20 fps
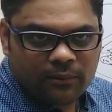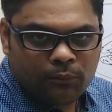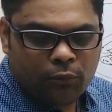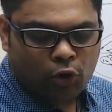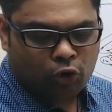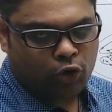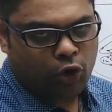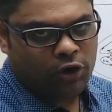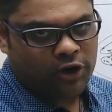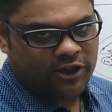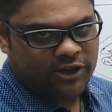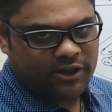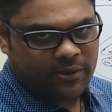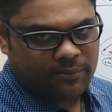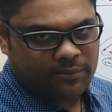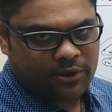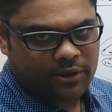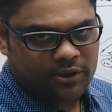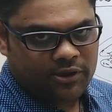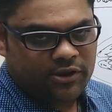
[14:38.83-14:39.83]
proton
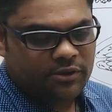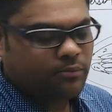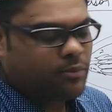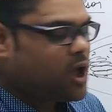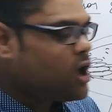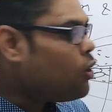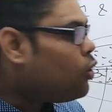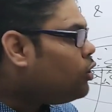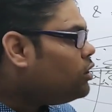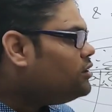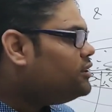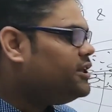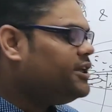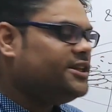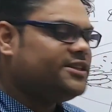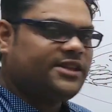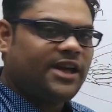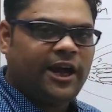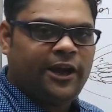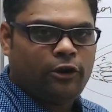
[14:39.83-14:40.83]
acceptors, by all
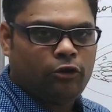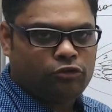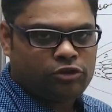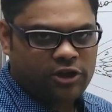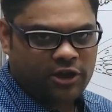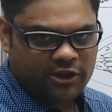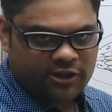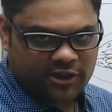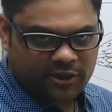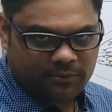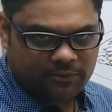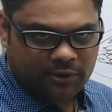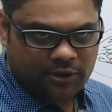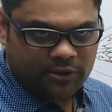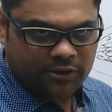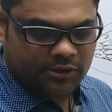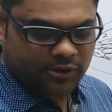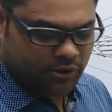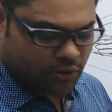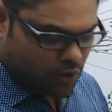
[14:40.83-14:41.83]
these hydrogen
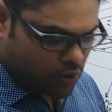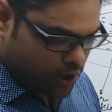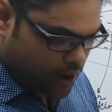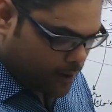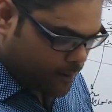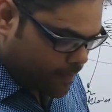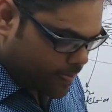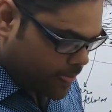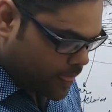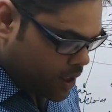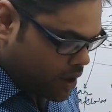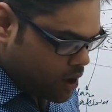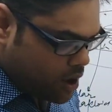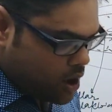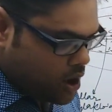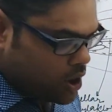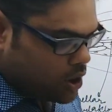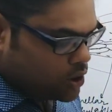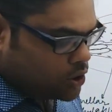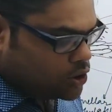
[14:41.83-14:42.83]
acceptors. Okay,
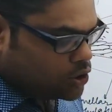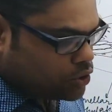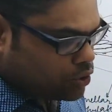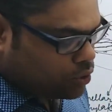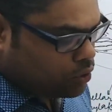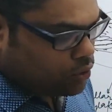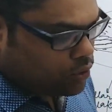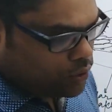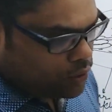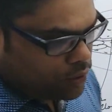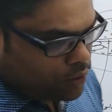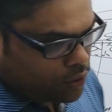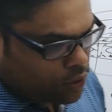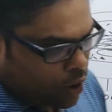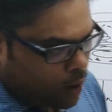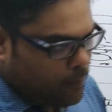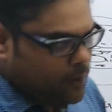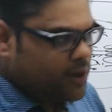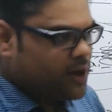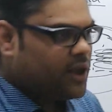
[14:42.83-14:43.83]
so
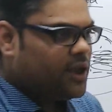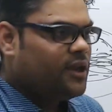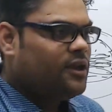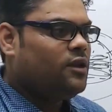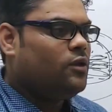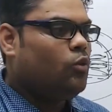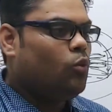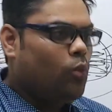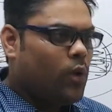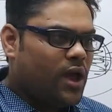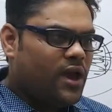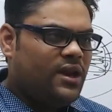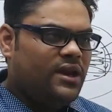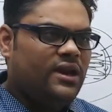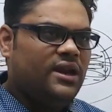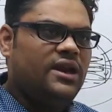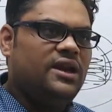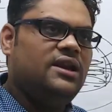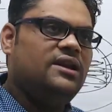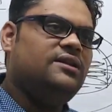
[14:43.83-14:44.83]
Robin Hill,
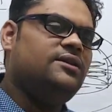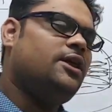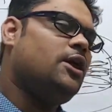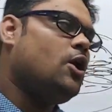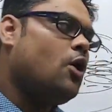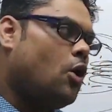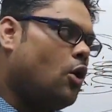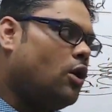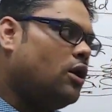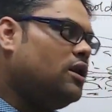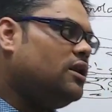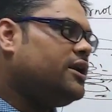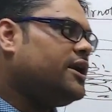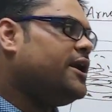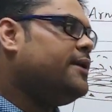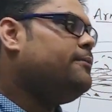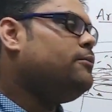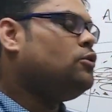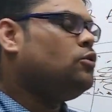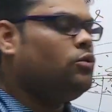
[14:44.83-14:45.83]
Van Neal, they all
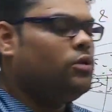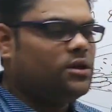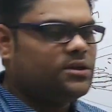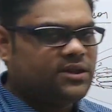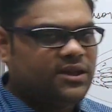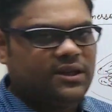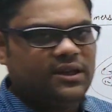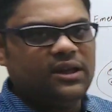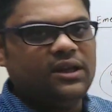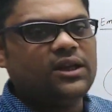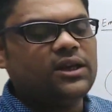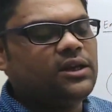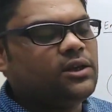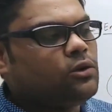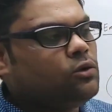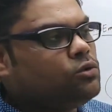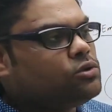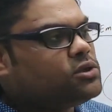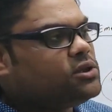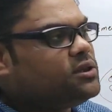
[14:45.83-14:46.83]
came to a single
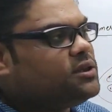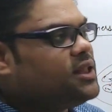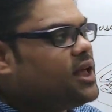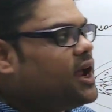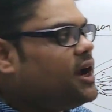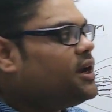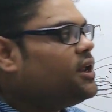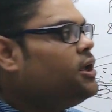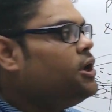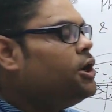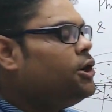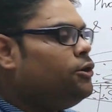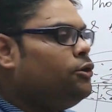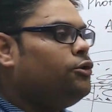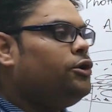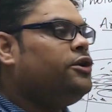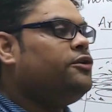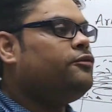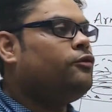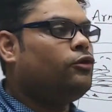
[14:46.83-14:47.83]
conclusion that
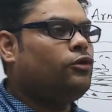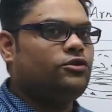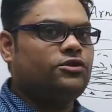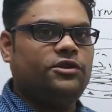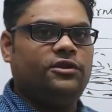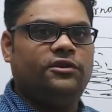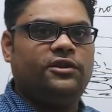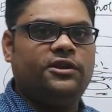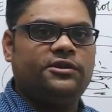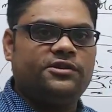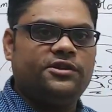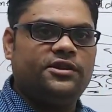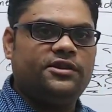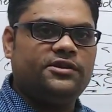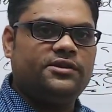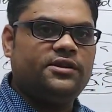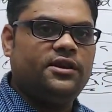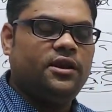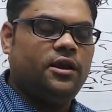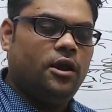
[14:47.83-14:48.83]
during
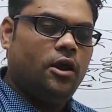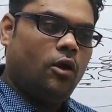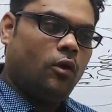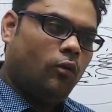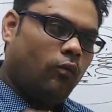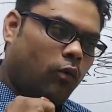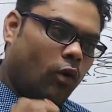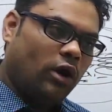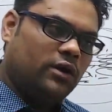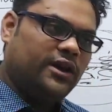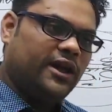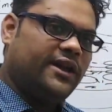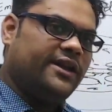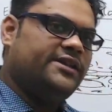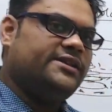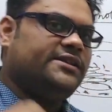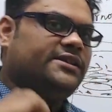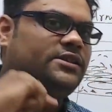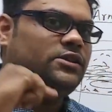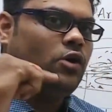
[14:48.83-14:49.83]
photosynthesis, water
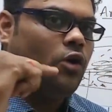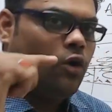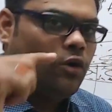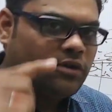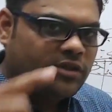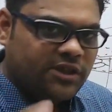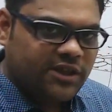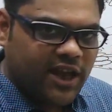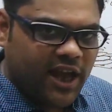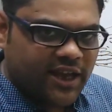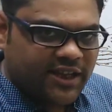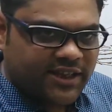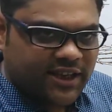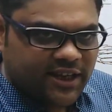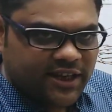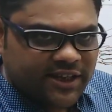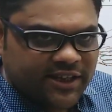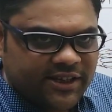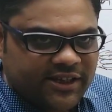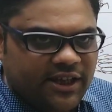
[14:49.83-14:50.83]
is
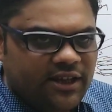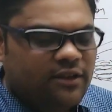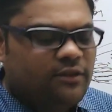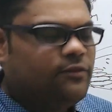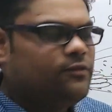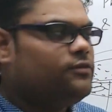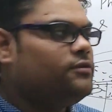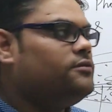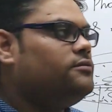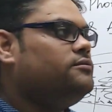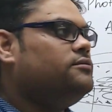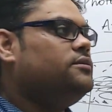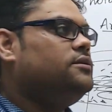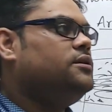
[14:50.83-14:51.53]
oxidizing itself